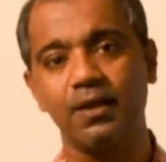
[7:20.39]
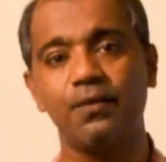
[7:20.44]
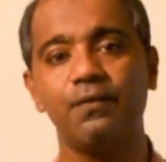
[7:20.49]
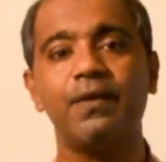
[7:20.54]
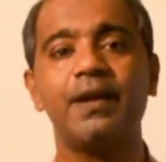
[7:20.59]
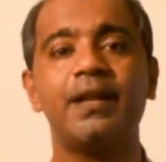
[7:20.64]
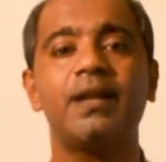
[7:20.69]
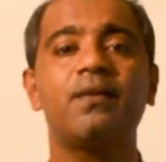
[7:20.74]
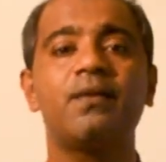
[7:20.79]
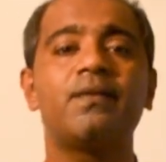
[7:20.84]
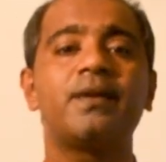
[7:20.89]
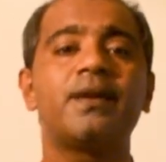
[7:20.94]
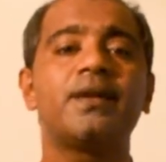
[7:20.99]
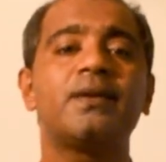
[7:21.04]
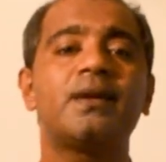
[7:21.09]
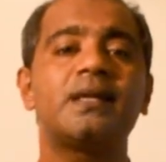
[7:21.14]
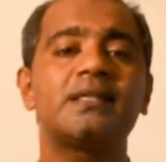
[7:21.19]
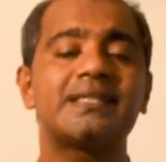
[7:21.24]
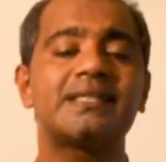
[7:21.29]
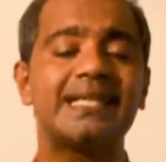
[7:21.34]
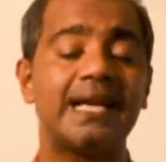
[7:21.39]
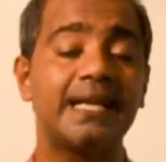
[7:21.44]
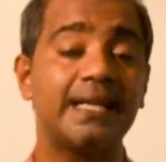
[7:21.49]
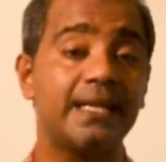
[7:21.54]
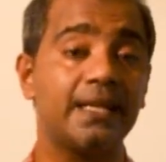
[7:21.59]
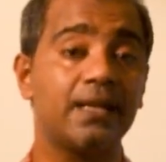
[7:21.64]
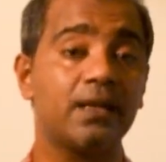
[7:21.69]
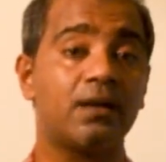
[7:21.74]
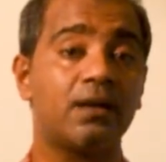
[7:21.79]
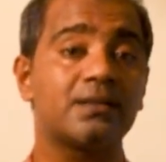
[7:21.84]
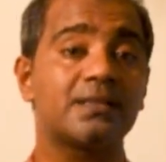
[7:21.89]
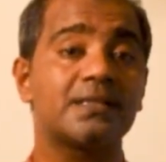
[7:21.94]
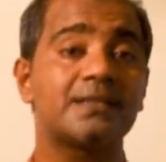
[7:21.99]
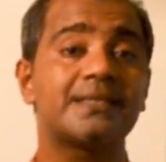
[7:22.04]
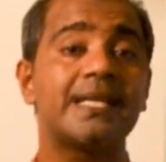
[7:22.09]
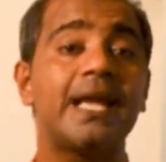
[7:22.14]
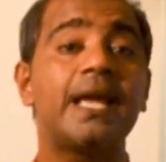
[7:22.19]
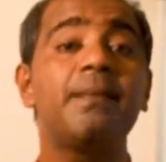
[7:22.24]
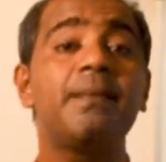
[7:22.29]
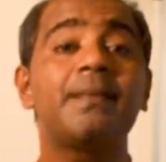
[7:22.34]
Whenever you are standing on the
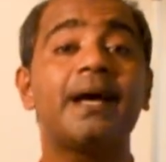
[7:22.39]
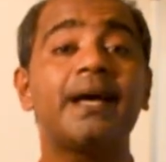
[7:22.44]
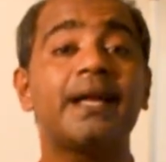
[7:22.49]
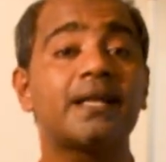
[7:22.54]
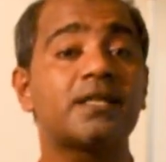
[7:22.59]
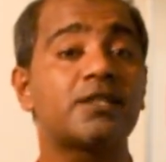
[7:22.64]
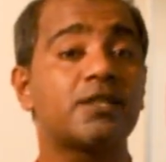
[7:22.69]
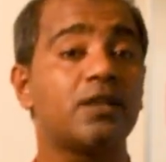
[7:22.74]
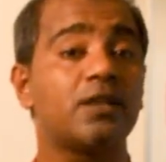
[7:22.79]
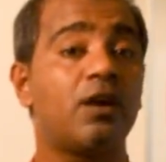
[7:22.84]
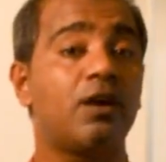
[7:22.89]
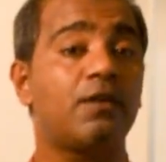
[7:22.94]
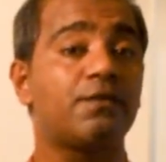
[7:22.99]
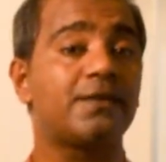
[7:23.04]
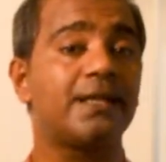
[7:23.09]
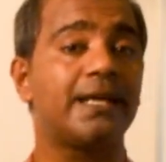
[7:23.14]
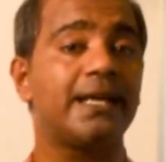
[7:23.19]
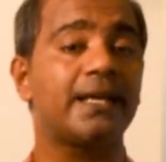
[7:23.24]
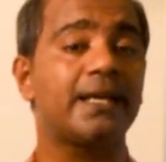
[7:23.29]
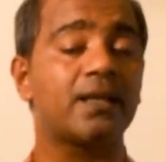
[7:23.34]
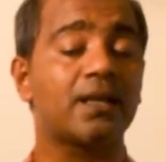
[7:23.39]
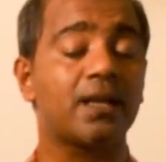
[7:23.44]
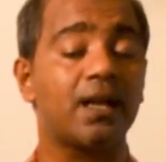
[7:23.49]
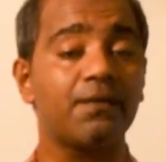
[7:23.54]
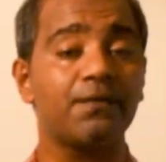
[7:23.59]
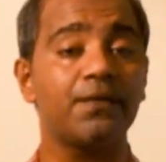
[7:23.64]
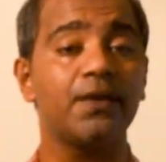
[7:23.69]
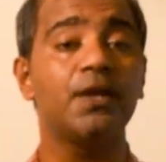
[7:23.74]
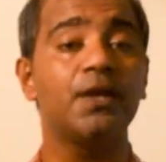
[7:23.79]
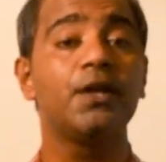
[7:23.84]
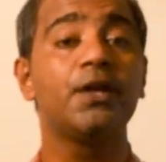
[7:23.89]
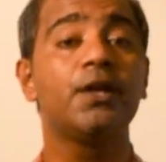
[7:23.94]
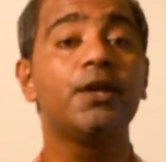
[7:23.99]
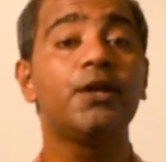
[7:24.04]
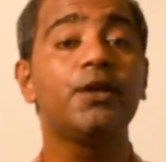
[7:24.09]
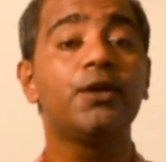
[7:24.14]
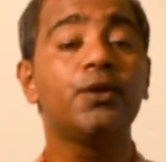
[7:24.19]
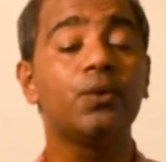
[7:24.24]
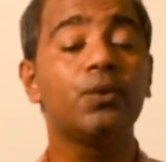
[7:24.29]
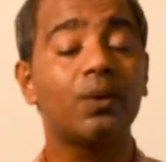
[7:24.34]
same direction of the aircraft,
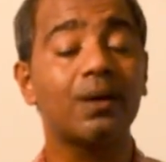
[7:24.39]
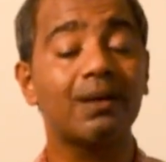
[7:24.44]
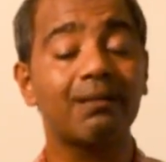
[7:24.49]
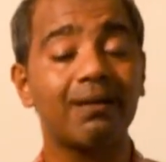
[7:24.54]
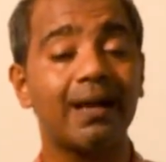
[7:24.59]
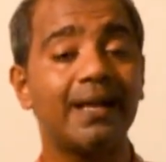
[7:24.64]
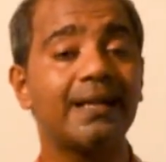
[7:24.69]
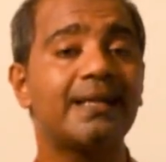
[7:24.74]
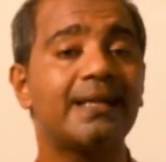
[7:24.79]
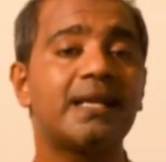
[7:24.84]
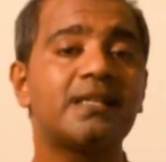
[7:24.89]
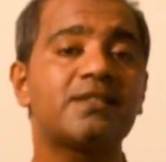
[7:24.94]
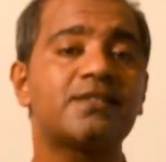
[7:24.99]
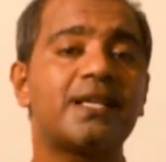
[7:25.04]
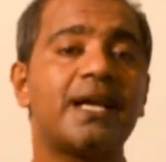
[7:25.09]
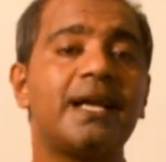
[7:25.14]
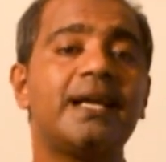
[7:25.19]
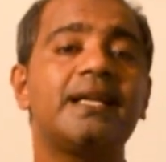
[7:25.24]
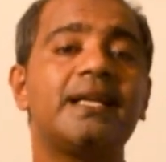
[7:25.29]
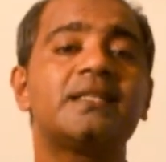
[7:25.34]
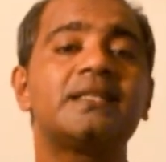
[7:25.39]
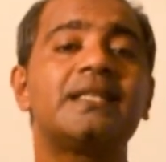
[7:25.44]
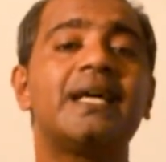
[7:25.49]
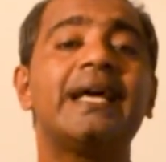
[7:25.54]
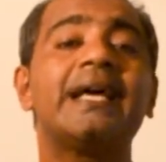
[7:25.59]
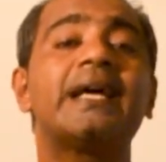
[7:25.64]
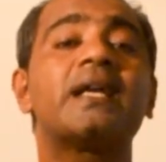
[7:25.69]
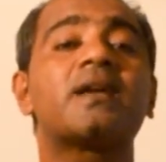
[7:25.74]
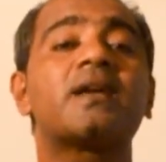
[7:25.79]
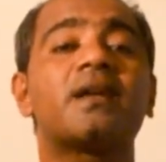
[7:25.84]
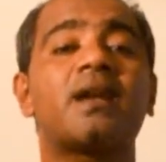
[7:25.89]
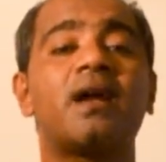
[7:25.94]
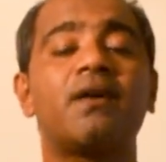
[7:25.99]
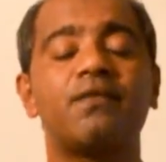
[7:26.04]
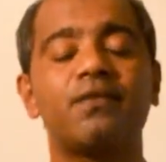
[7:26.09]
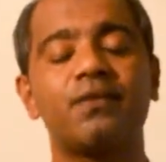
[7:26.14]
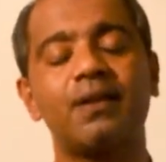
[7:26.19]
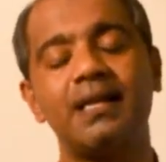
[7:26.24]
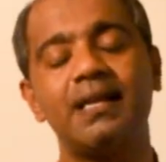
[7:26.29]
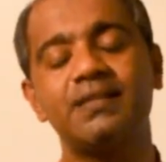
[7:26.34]
your right hand side is the
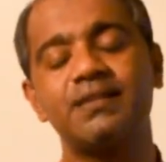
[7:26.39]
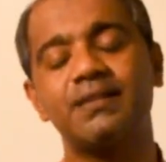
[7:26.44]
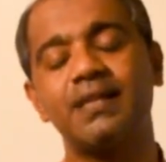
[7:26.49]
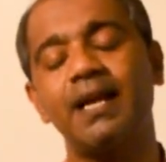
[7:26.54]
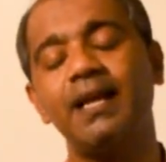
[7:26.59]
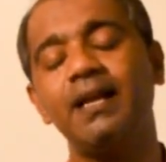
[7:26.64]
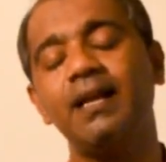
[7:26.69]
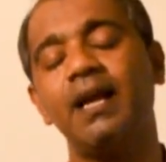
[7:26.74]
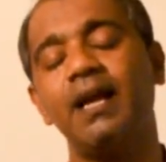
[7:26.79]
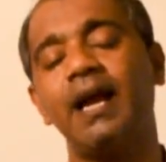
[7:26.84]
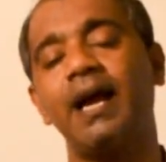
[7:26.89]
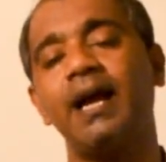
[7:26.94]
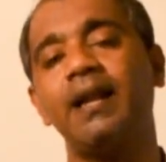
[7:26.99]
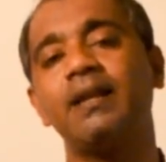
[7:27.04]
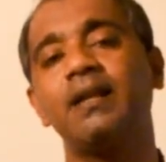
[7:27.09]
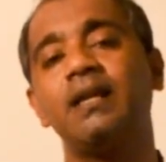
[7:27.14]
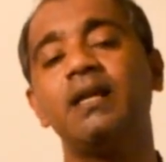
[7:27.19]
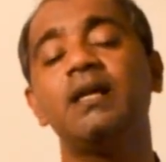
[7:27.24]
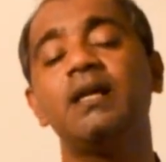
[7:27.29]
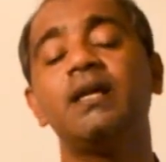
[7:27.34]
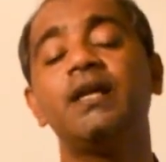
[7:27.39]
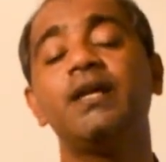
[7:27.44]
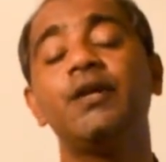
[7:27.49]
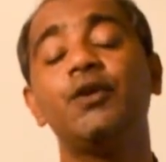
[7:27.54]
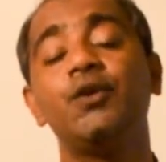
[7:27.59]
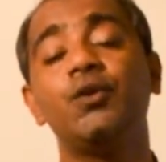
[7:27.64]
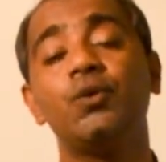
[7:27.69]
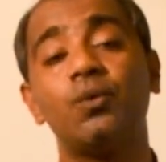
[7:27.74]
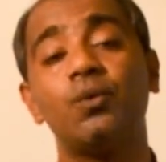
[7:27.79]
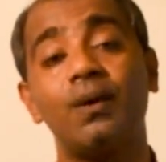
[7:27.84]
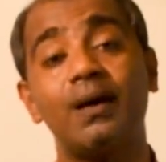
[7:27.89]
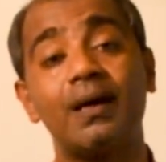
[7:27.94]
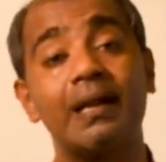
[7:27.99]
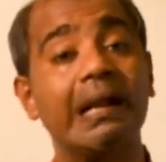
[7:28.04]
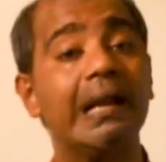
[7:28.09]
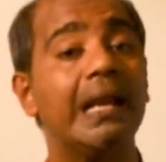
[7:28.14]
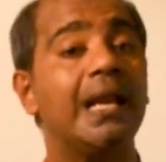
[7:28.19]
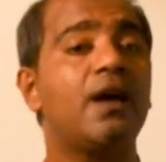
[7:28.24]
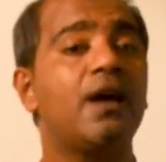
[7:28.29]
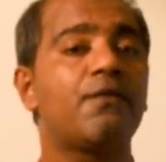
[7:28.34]
aircraft right side and
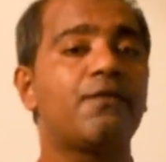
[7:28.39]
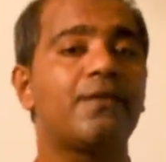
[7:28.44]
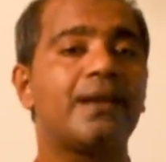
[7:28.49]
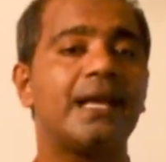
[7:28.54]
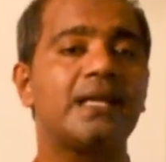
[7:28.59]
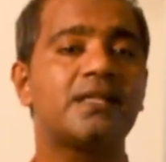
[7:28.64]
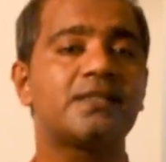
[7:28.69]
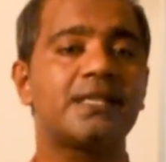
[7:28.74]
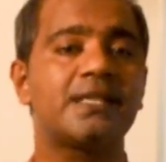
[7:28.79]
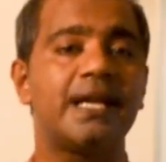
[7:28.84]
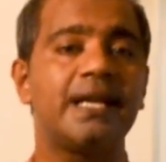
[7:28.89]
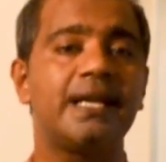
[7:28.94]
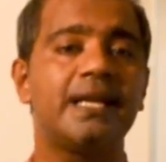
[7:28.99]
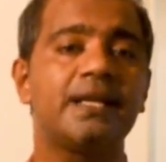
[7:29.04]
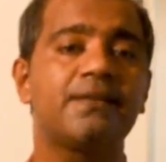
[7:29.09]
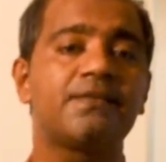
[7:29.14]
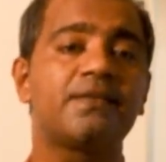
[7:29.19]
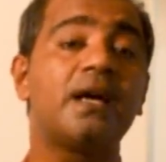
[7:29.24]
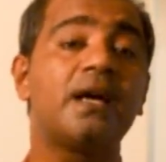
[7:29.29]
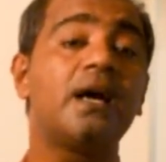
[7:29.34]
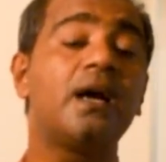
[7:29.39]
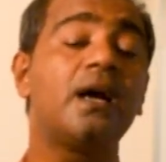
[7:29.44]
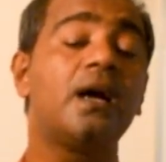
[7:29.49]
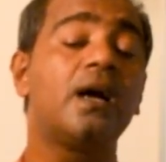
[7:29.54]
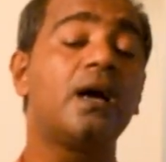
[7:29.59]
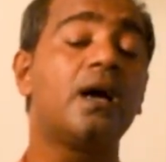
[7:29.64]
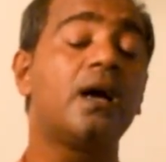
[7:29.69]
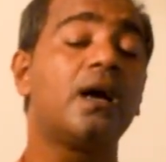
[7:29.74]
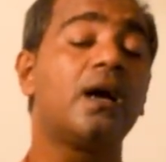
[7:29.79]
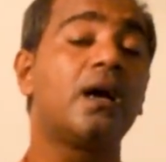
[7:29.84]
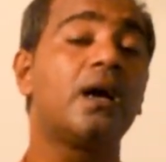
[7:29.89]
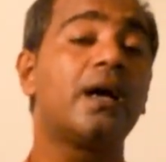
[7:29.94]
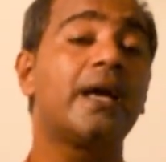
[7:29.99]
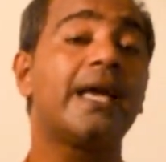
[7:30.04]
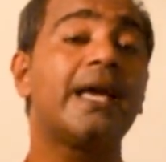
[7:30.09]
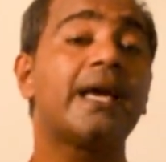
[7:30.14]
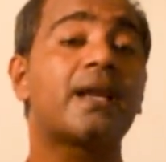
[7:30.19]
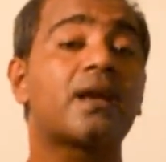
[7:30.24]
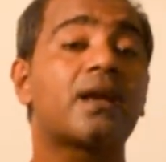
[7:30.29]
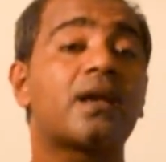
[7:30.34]
your left hand side is the
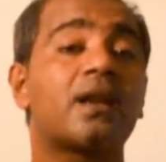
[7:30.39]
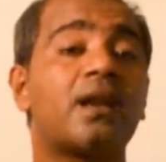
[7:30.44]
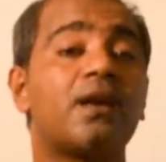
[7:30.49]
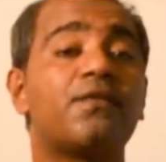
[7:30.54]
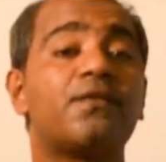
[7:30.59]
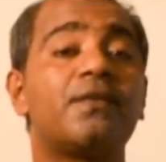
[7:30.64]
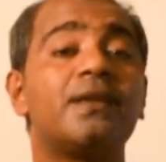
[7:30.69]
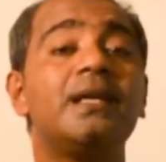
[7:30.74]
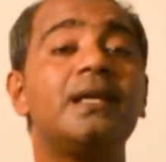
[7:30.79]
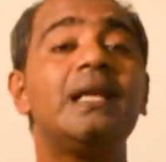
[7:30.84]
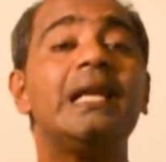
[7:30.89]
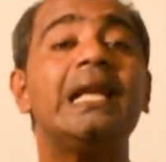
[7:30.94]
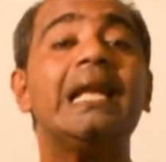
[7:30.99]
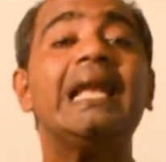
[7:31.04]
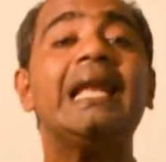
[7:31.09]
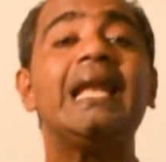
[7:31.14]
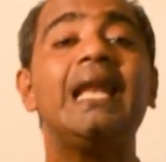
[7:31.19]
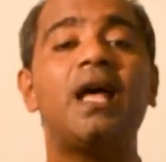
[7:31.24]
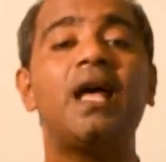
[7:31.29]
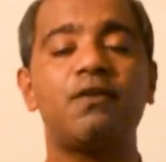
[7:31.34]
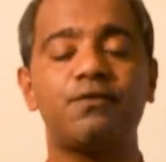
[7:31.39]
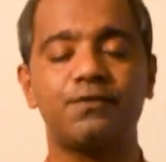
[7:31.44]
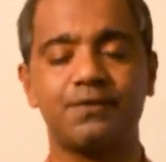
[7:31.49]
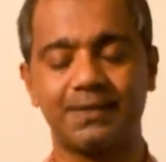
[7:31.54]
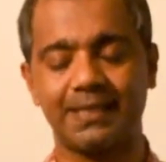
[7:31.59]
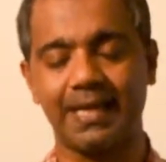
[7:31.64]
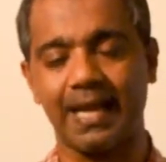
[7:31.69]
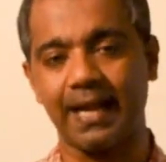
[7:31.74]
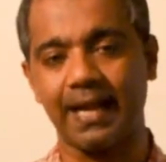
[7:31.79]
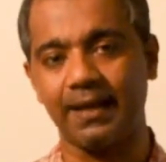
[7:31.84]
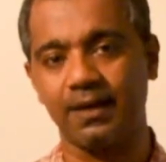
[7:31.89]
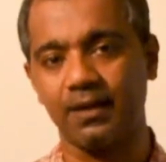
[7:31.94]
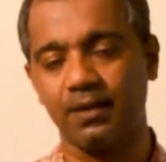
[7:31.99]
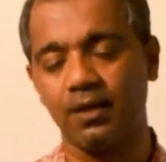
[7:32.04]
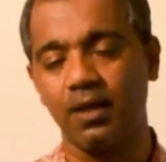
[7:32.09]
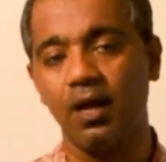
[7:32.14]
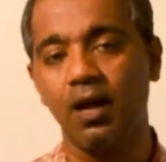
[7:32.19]
aircraft left side.